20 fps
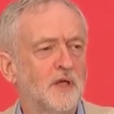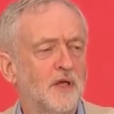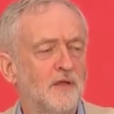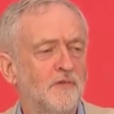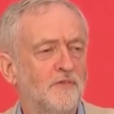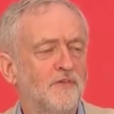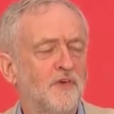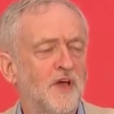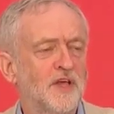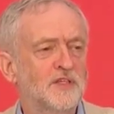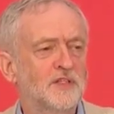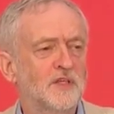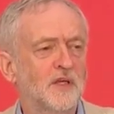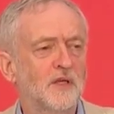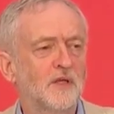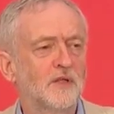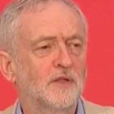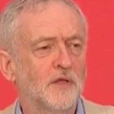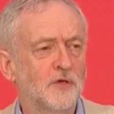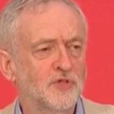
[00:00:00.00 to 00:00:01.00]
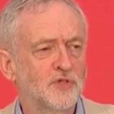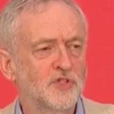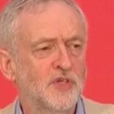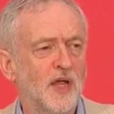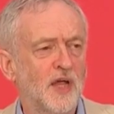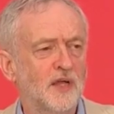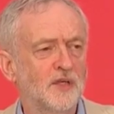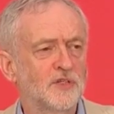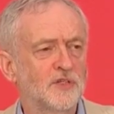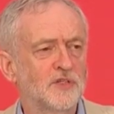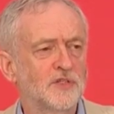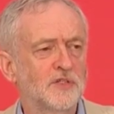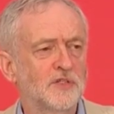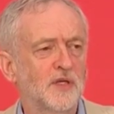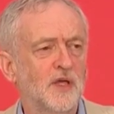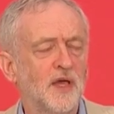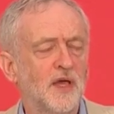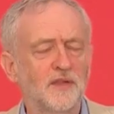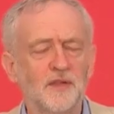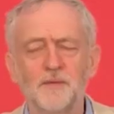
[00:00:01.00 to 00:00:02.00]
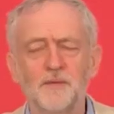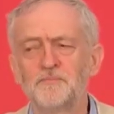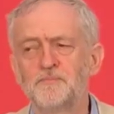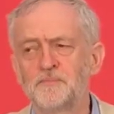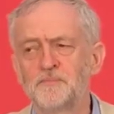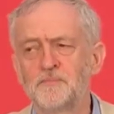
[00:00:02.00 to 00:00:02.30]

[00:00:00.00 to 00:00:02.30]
in facing those challenges together.